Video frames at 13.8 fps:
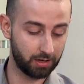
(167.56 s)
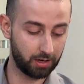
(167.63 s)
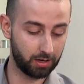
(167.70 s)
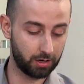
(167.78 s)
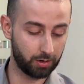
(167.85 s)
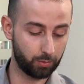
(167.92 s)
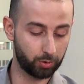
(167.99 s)

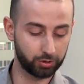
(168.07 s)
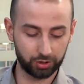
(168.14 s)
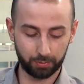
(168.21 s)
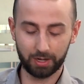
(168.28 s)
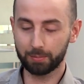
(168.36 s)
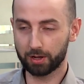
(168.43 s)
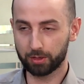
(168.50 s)
Uh, what do you
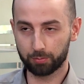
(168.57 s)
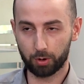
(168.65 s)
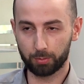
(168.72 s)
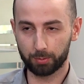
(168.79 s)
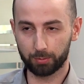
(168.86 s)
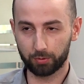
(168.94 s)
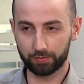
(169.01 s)
mean by the
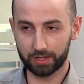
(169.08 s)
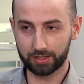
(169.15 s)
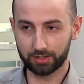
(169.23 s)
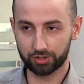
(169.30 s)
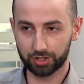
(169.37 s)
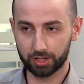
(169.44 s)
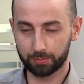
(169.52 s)
problem of
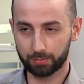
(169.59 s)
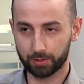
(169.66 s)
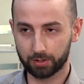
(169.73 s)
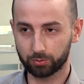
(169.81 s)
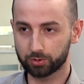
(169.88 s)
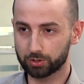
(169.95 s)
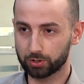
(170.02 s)
leadership
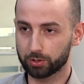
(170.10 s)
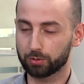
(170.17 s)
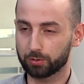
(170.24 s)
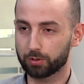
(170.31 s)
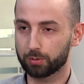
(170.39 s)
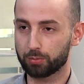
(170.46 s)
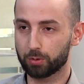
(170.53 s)
and also
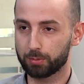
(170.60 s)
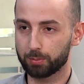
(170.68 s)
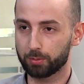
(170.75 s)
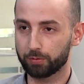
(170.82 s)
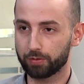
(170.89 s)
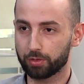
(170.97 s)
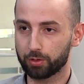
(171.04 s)
the problem
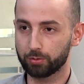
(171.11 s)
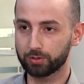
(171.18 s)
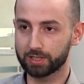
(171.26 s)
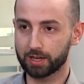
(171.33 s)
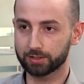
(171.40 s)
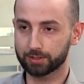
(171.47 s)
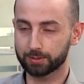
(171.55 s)
of
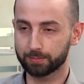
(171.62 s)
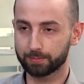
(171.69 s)
enthusiasm?